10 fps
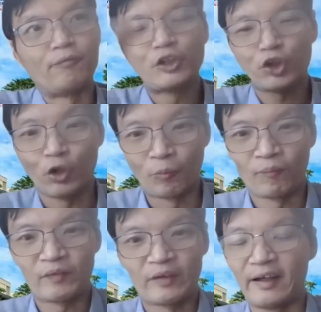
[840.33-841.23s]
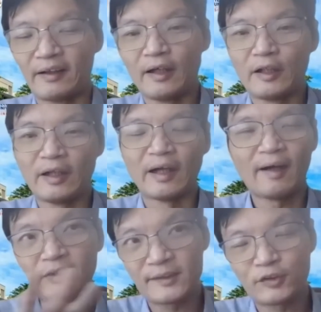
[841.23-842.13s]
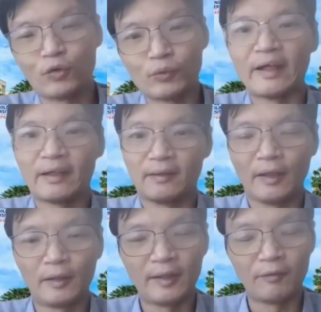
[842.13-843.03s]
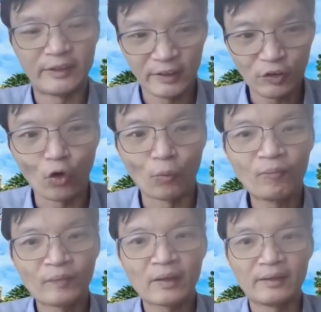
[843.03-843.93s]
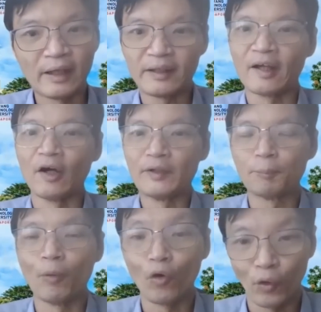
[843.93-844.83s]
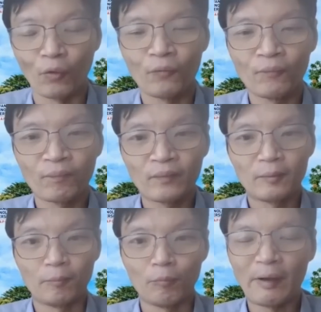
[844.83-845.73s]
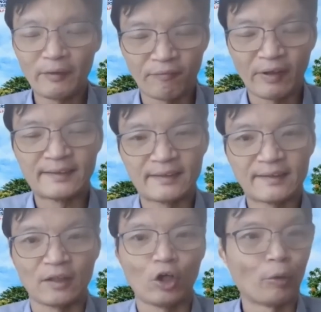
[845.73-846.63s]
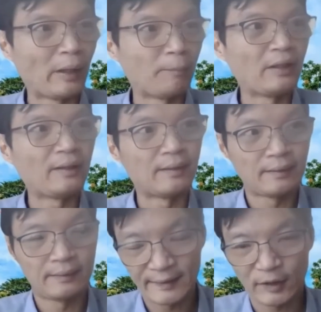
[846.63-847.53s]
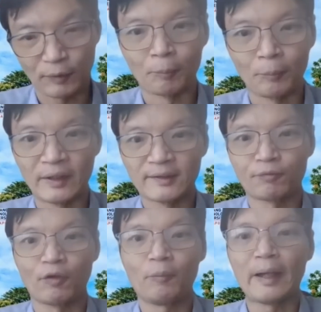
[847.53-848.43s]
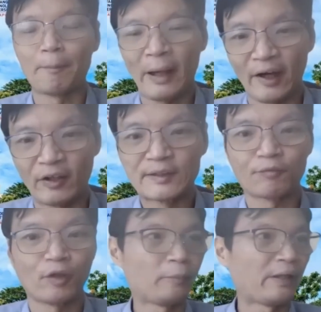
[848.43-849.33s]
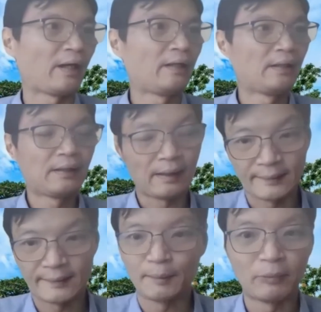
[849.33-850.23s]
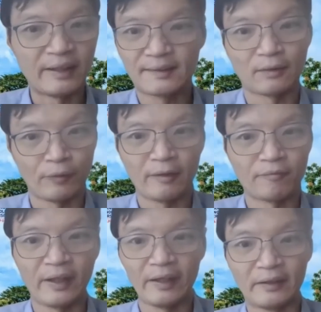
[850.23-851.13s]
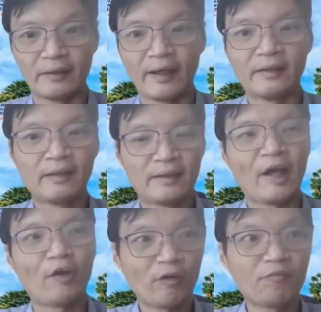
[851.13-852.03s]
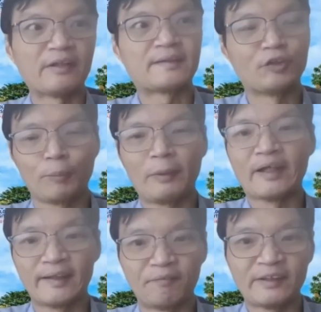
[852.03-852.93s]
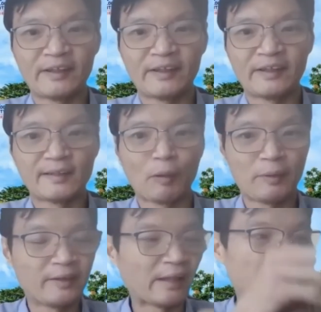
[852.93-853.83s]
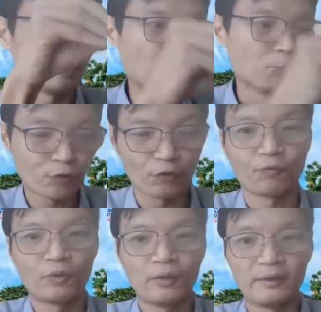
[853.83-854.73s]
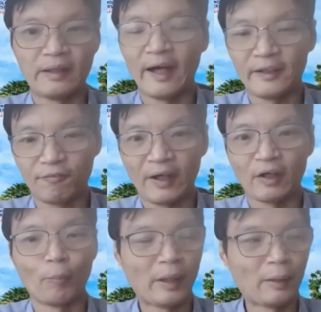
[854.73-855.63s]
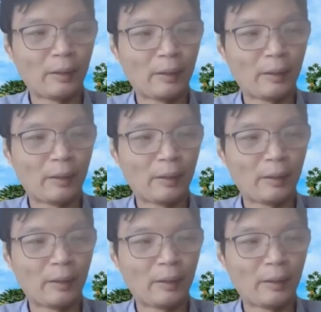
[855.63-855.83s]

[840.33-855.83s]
reach home, they after school they return home, then they can always borrow mobile devices or maybe desktop computers from their parents, from their siblings or wherever, and carry on their social media activities. Maybe they improve their artifact, or maybe